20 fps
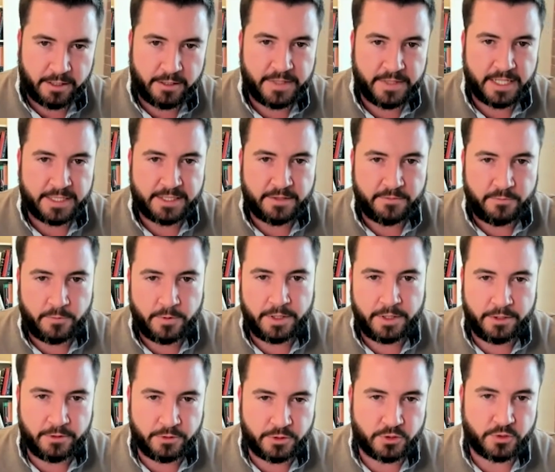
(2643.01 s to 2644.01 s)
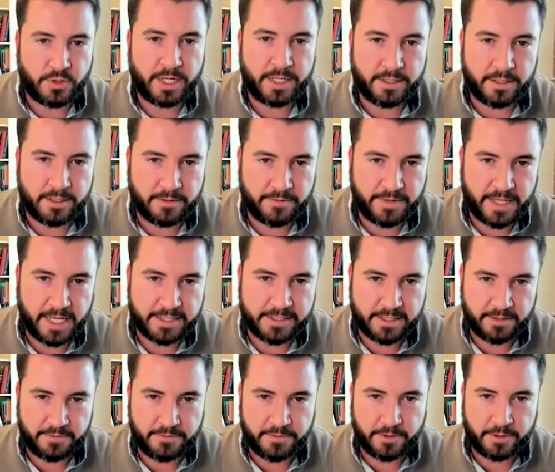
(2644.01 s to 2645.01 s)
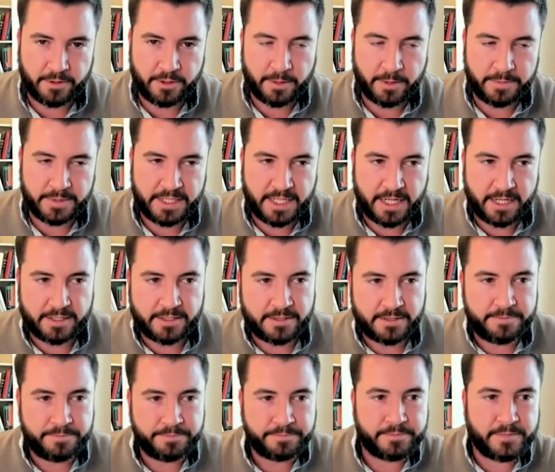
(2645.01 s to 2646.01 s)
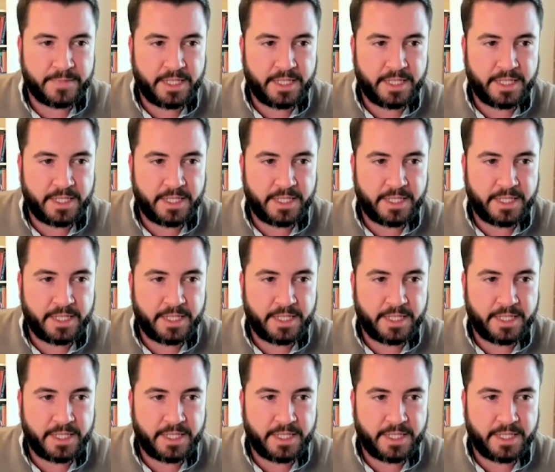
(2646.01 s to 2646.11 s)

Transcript: and all of that stuff? Wouldn't you trade all of that stuff for a carbon tax?